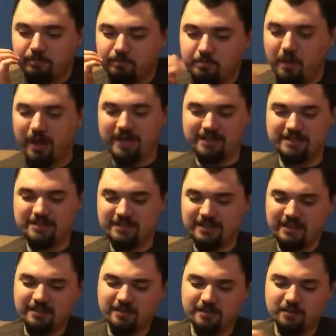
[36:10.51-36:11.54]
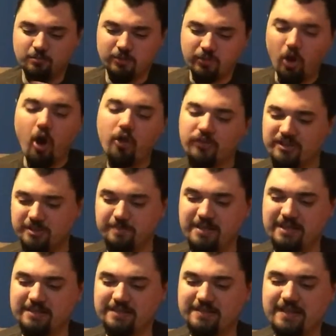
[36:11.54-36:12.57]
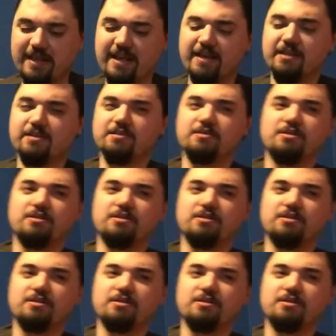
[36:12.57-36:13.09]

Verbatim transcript: But with all this being said,